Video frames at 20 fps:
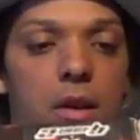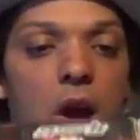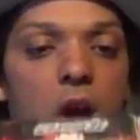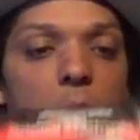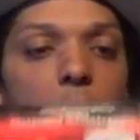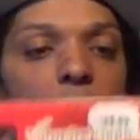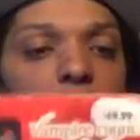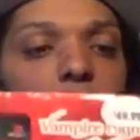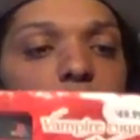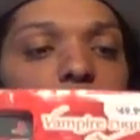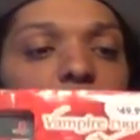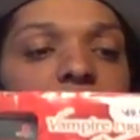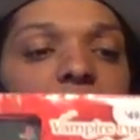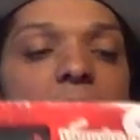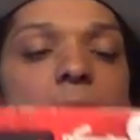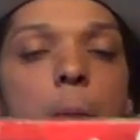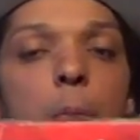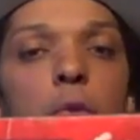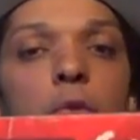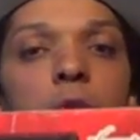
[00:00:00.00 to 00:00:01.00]
Um, I took a
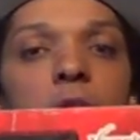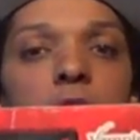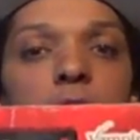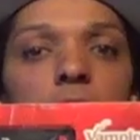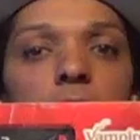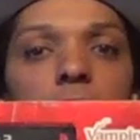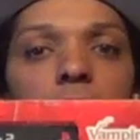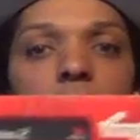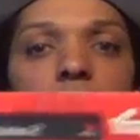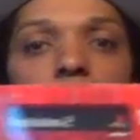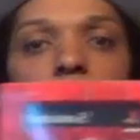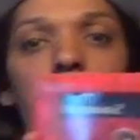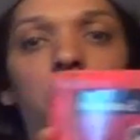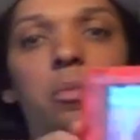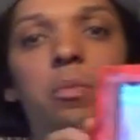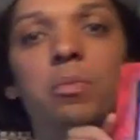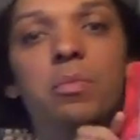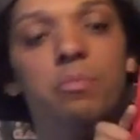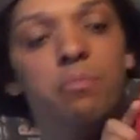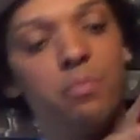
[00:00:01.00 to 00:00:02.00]
gamble with this one.
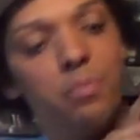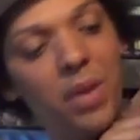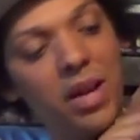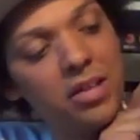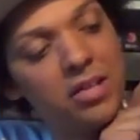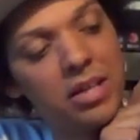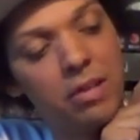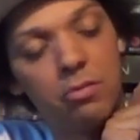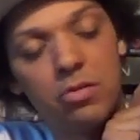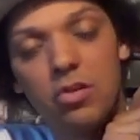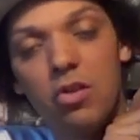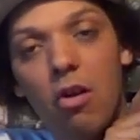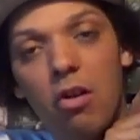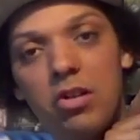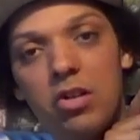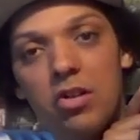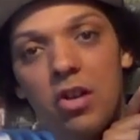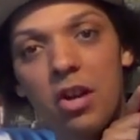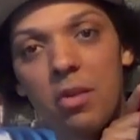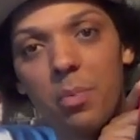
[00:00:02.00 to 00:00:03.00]
Um, basically, it was
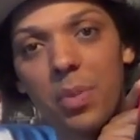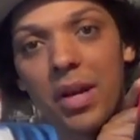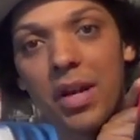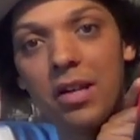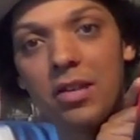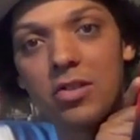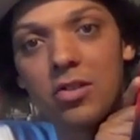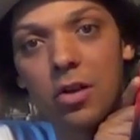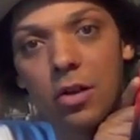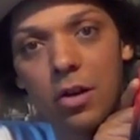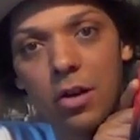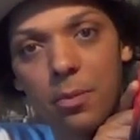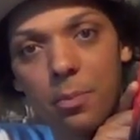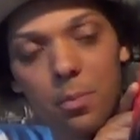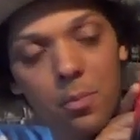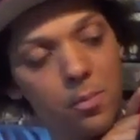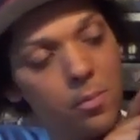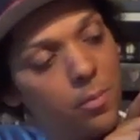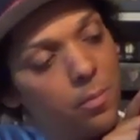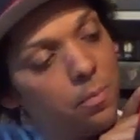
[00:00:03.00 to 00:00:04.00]
99p start.
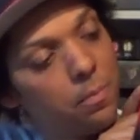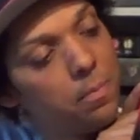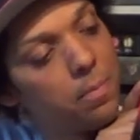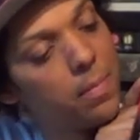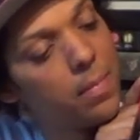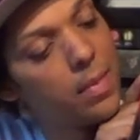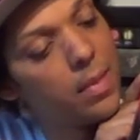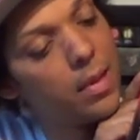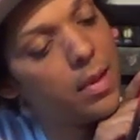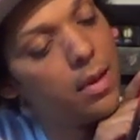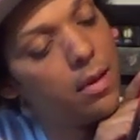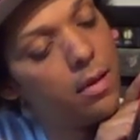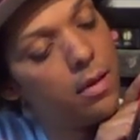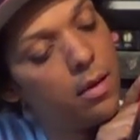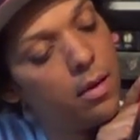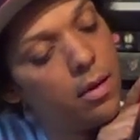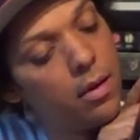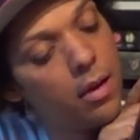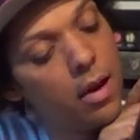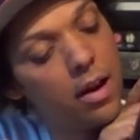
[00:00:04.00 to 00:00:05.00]

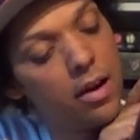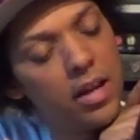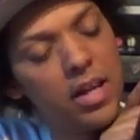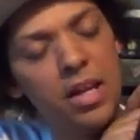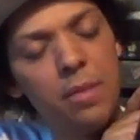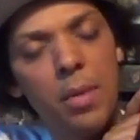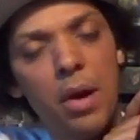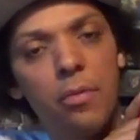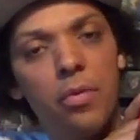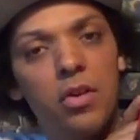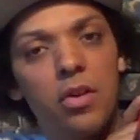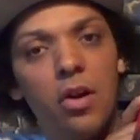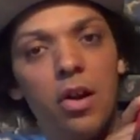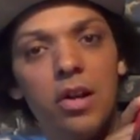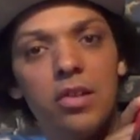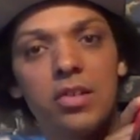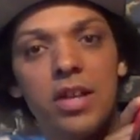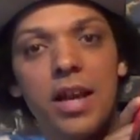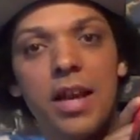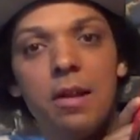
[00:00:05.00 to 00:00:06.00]
And I emailed the
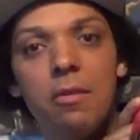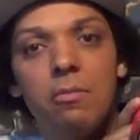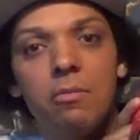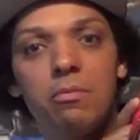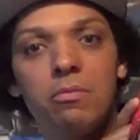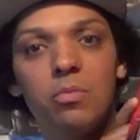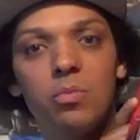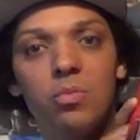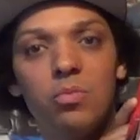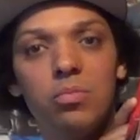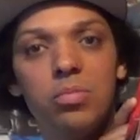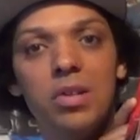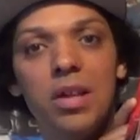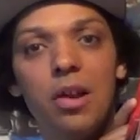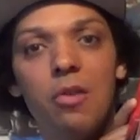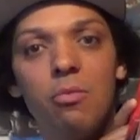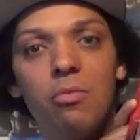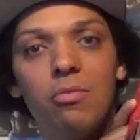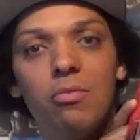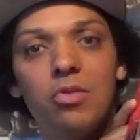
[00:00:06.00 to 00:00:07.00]
guy saying, you
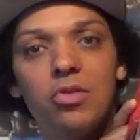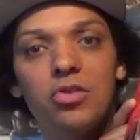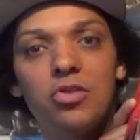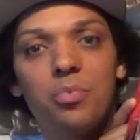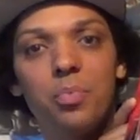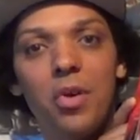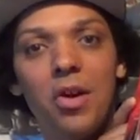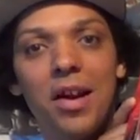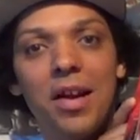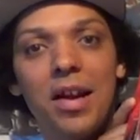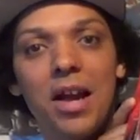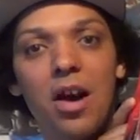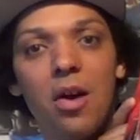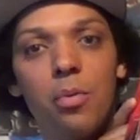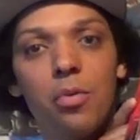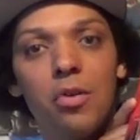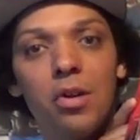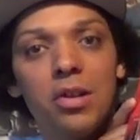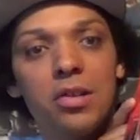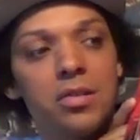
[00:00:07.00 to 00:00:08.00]
know, what's your buy it
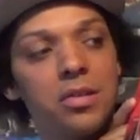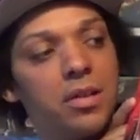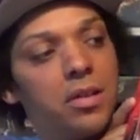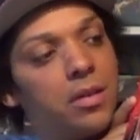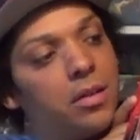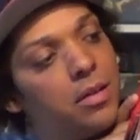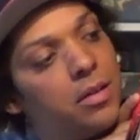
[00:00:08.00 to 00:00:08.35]
now price?